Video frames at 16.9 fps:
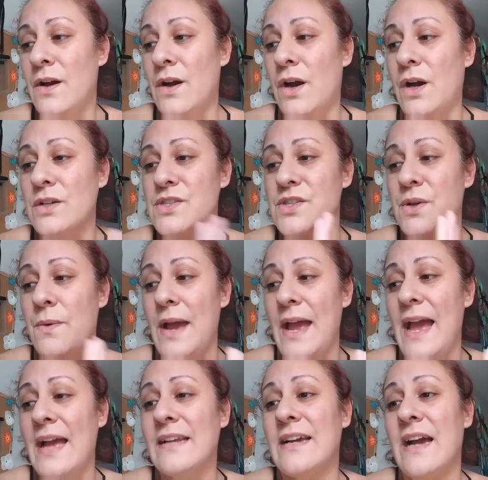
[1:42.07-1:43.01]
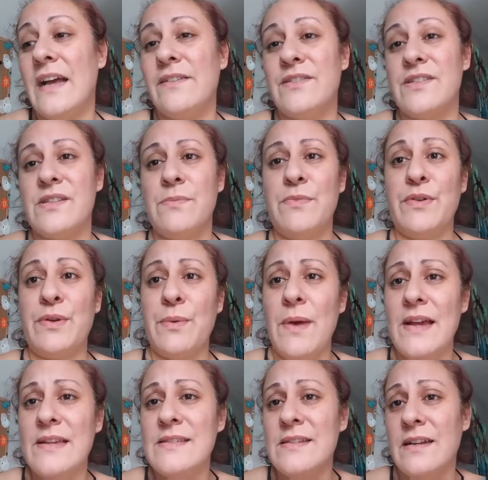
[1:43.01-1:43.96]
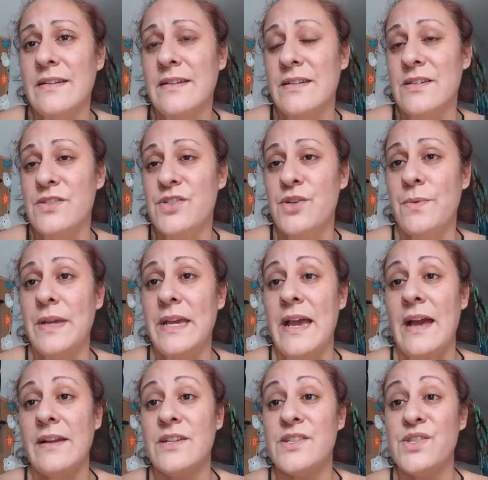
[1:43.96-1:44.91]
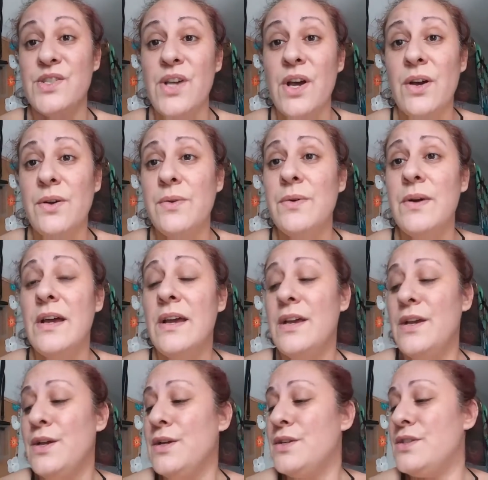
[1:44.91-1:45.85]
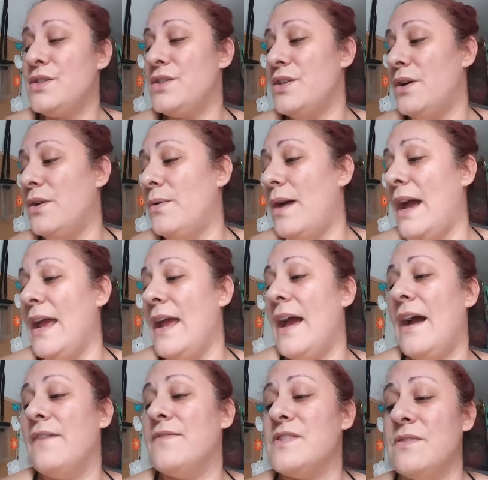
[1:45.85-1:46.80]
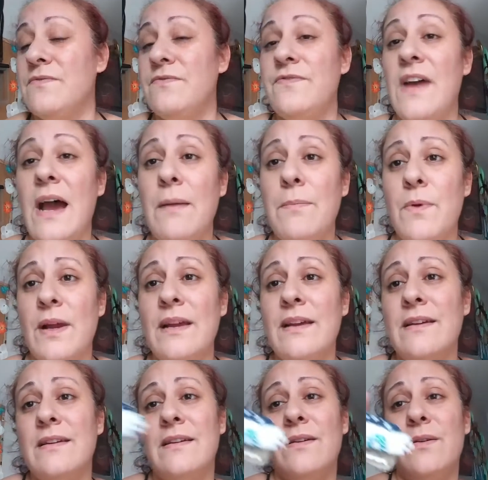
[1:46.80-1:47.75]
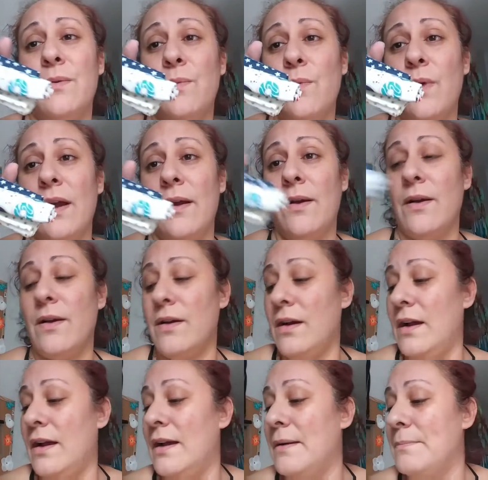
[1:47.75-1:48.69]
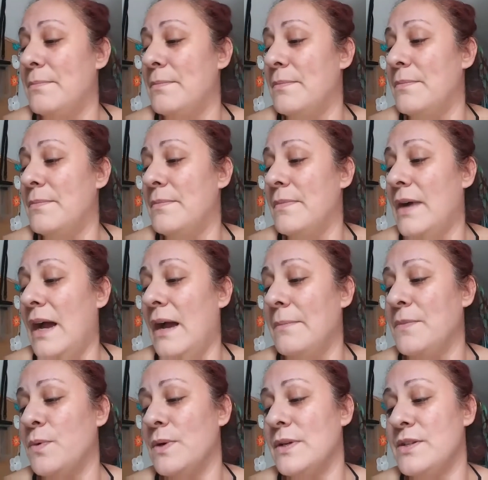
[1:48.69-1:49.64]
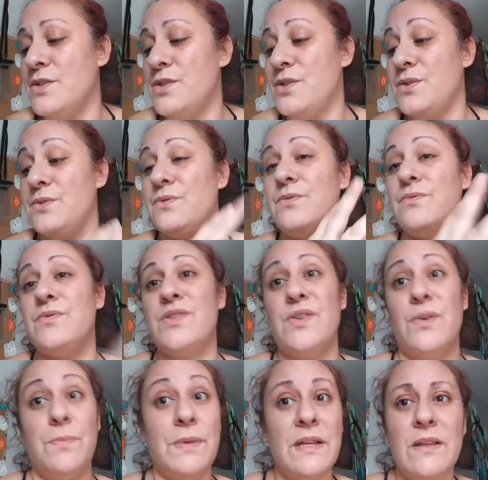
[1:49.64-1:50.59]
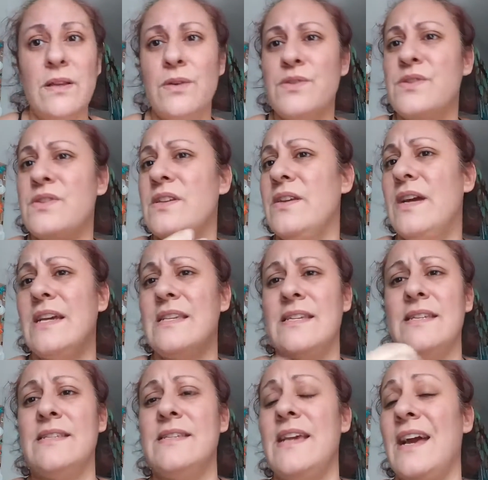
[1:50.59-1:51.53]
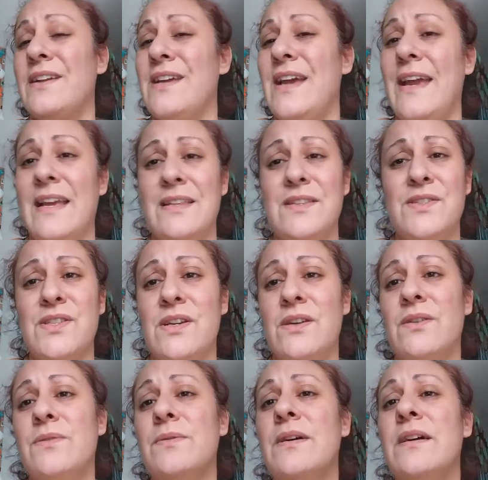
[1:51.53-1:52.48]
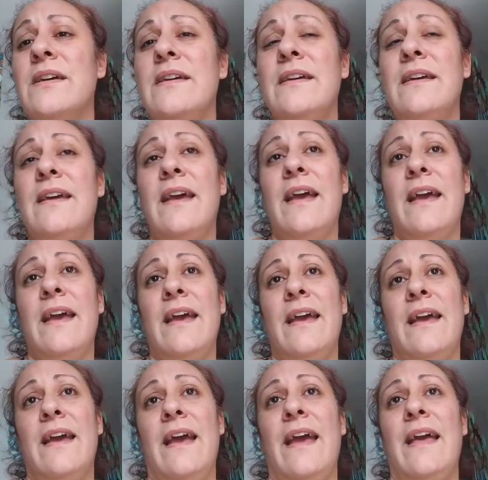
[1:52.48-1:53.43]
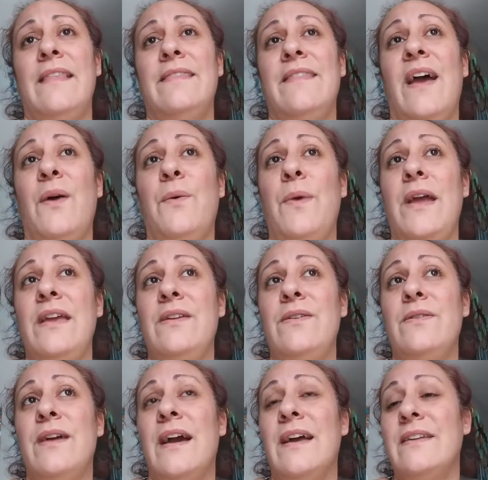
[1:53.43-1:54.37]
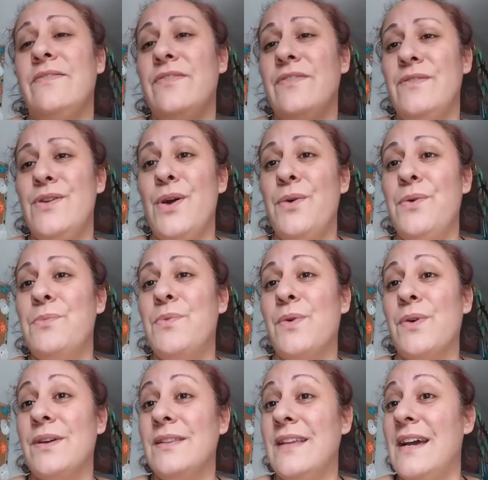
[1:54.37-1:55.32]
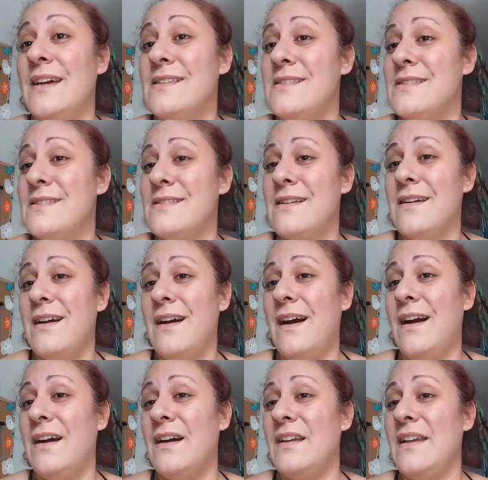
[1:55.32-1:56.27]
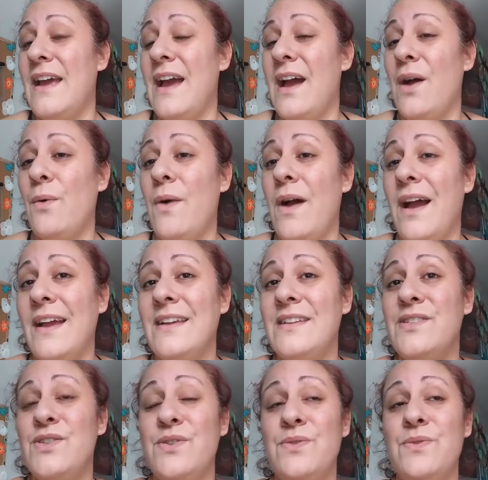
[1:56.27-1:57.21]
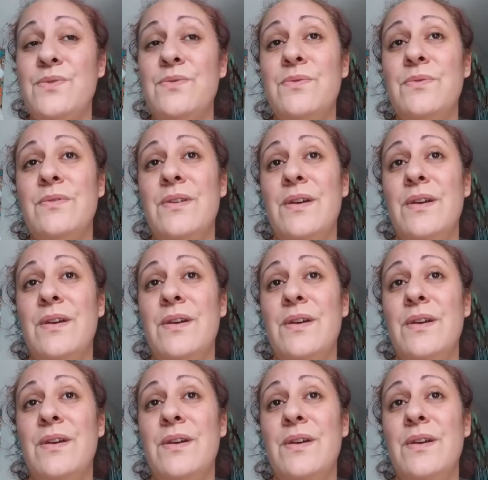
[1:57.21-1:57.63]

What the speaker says: also I had gotten some requests on showing how to sew, so I have some fabric where I'm going to sew pillows so you guys can see how to hand sew, and that way you kind of know more or less on how I do